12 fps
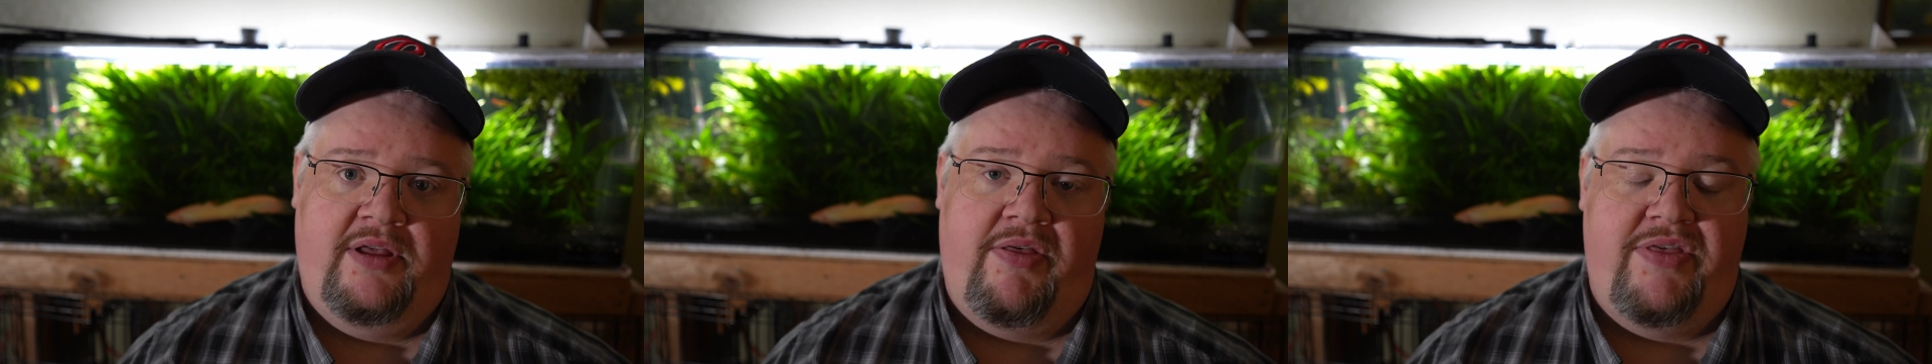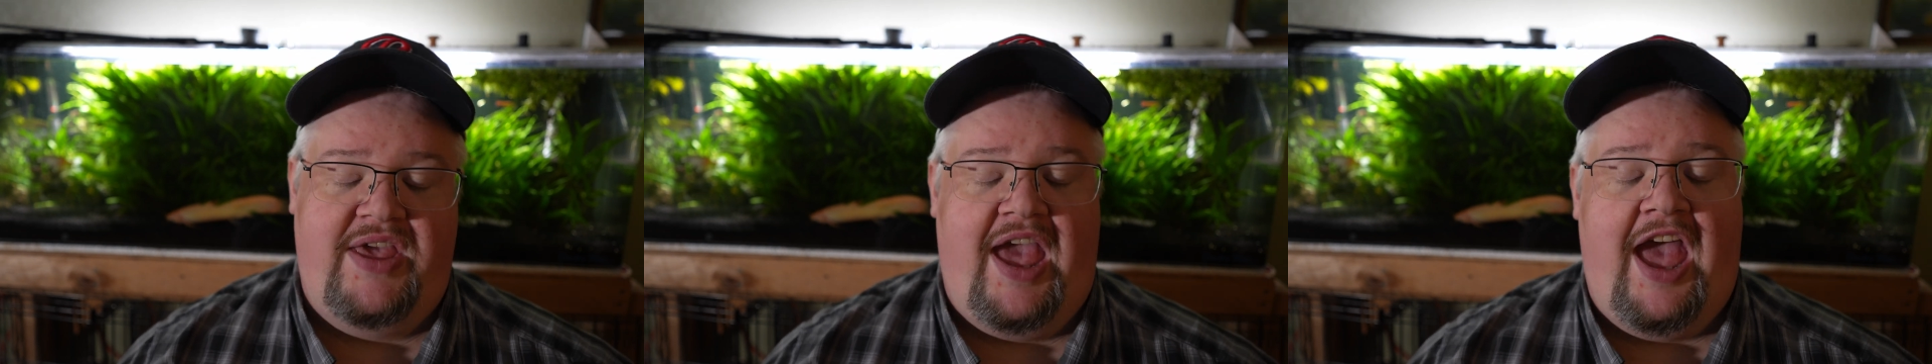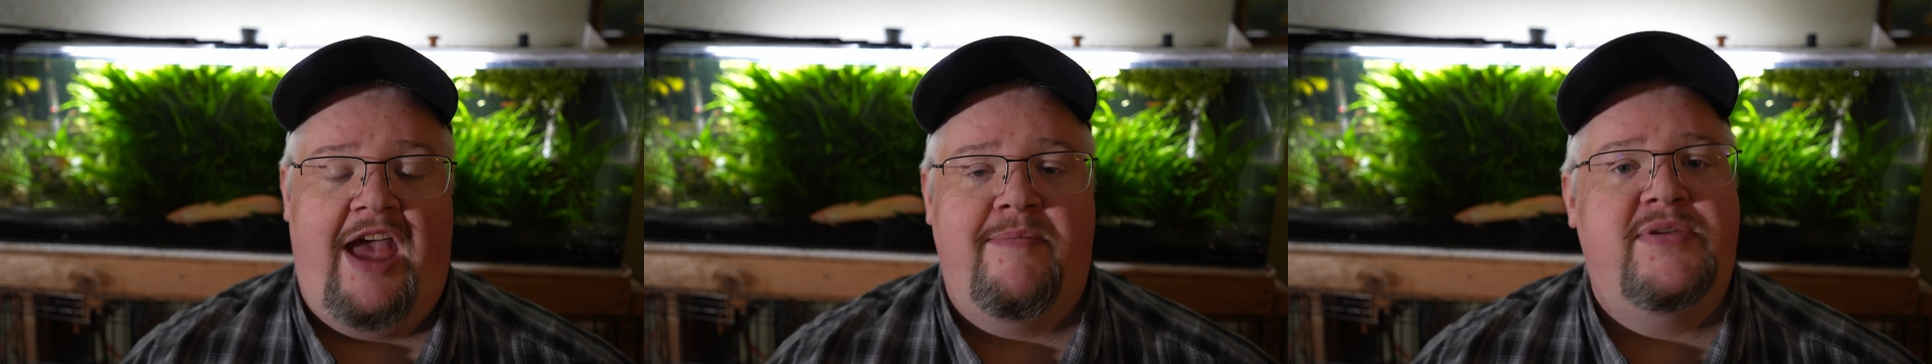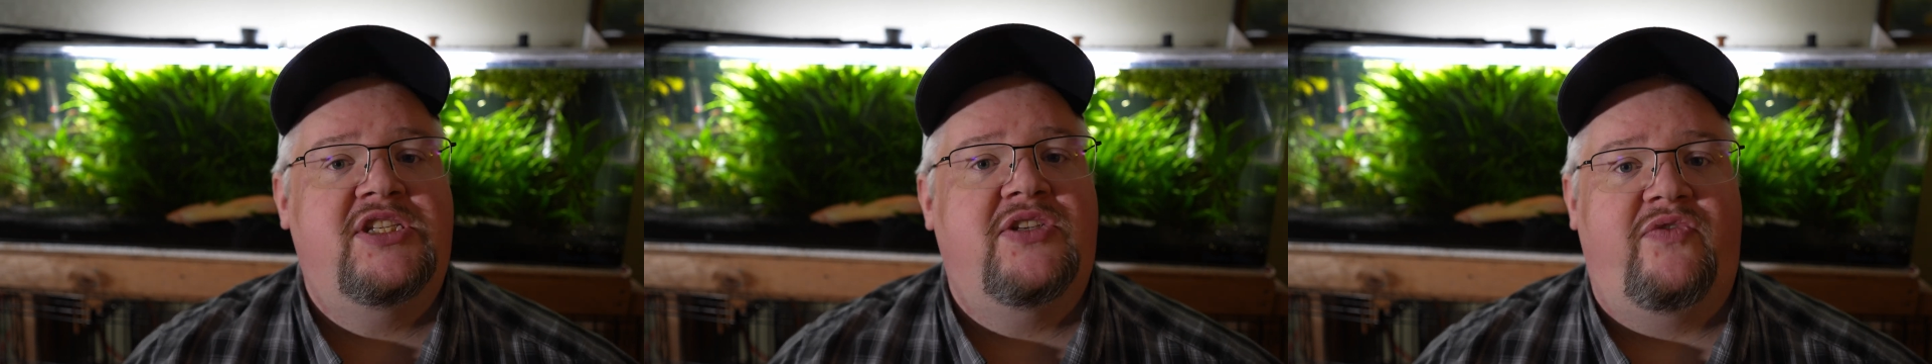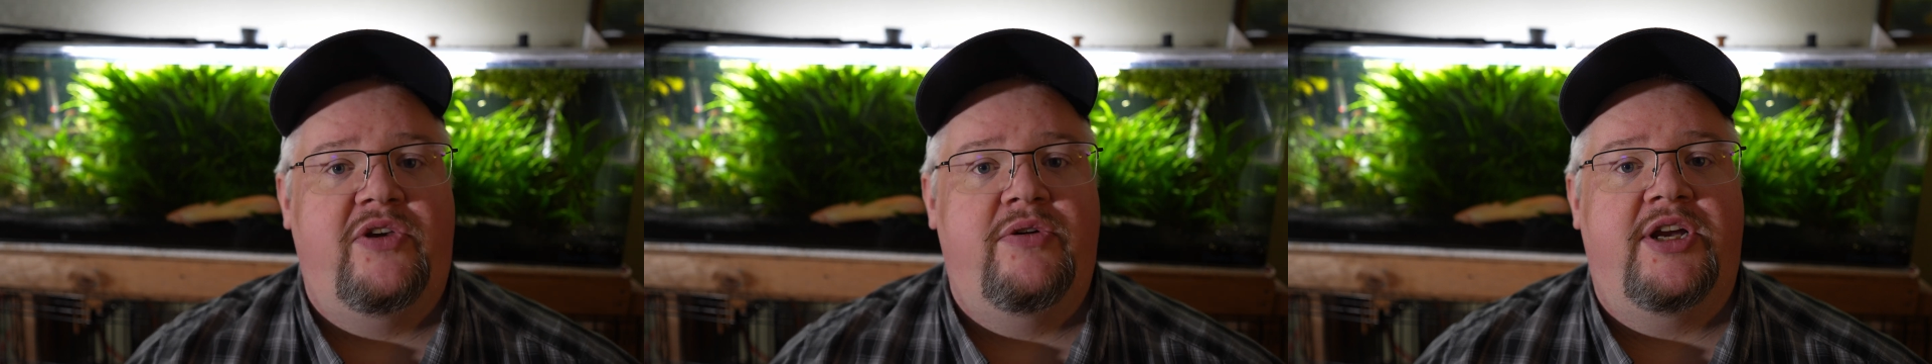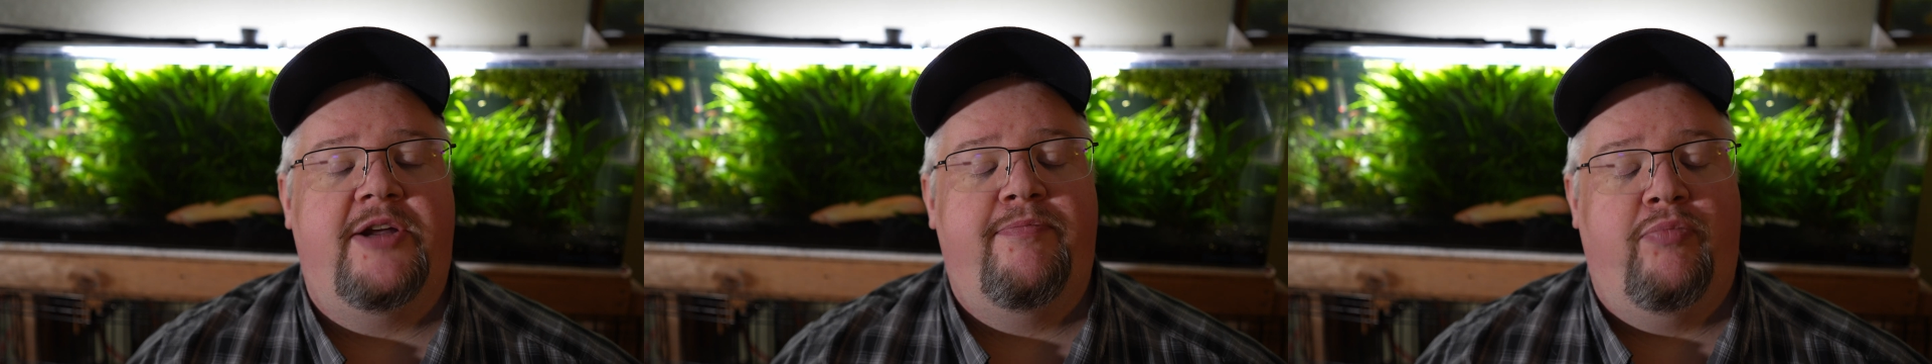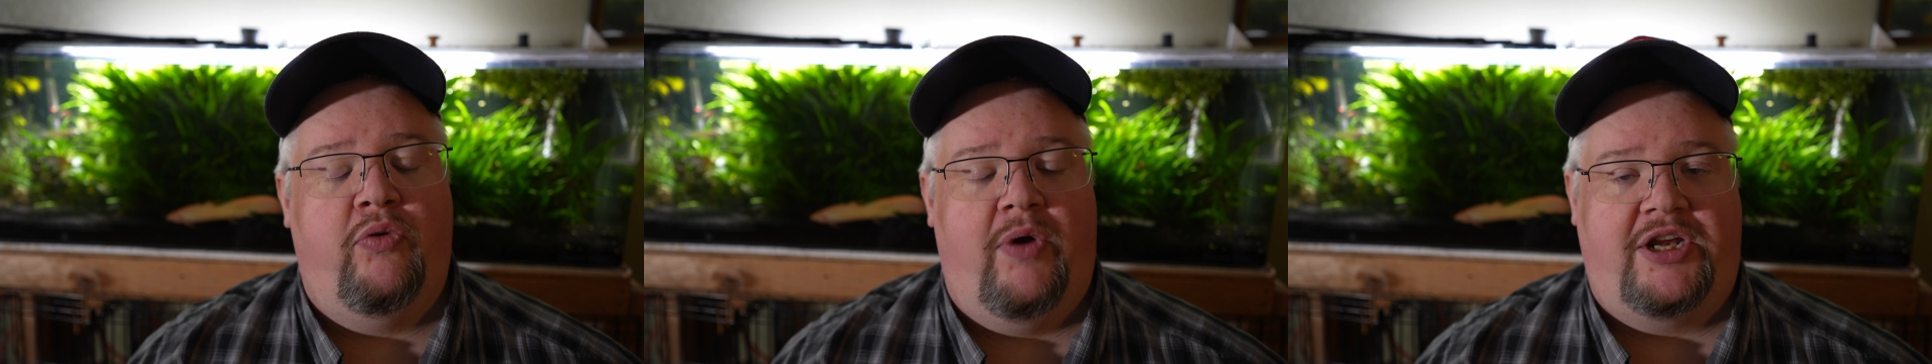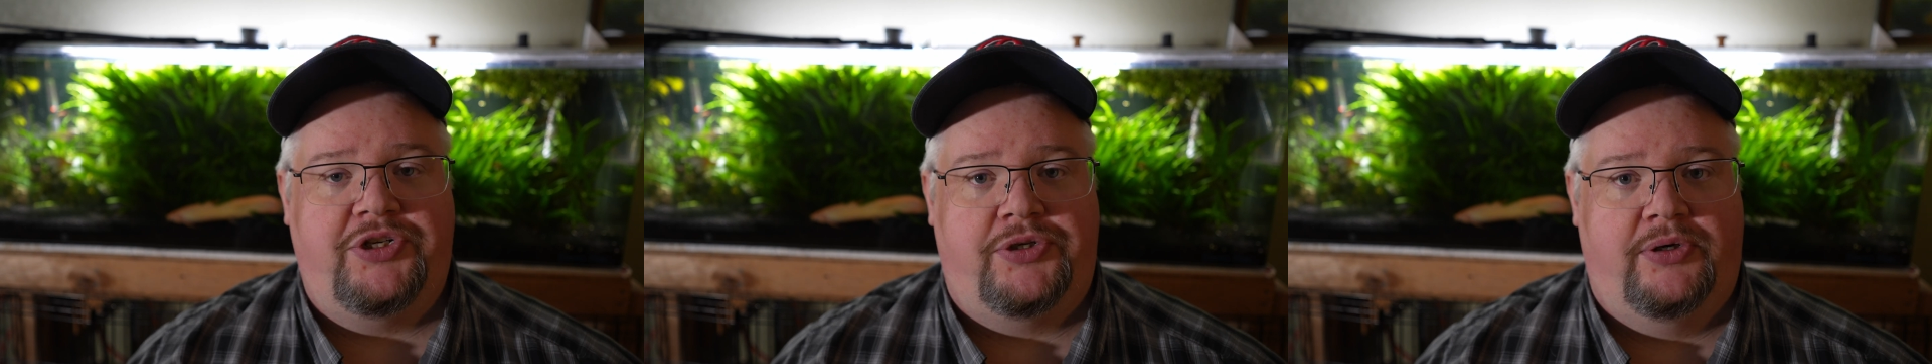the atmospheric
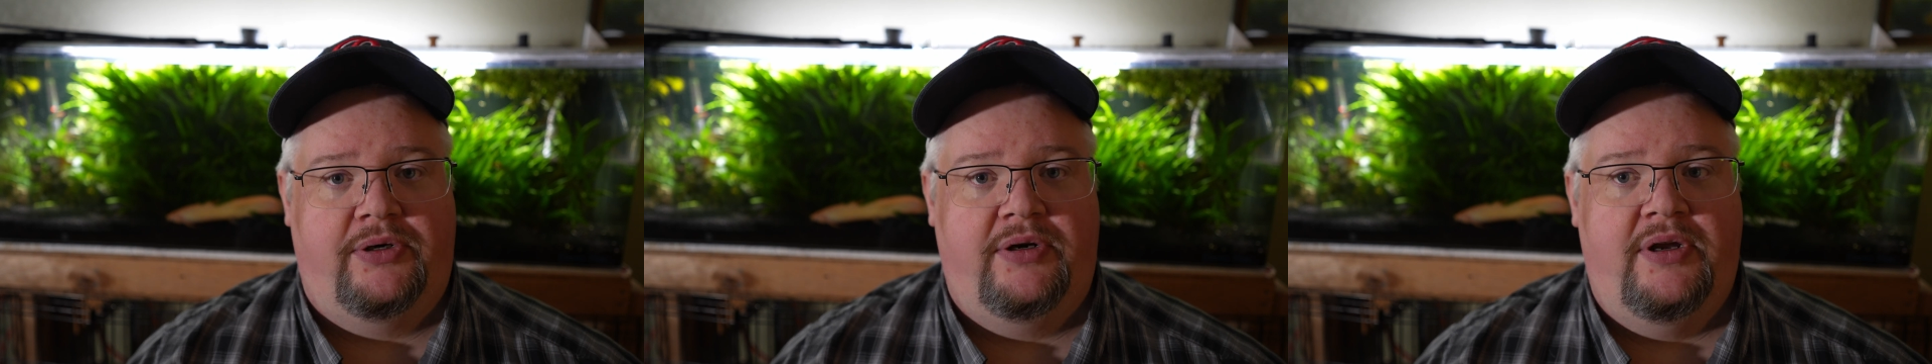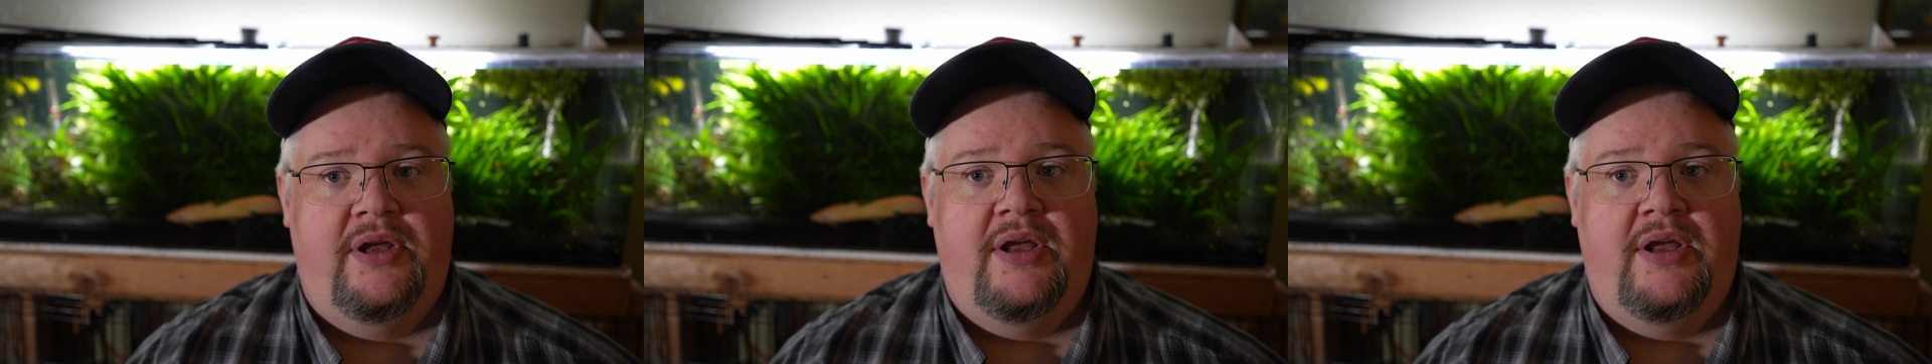pressure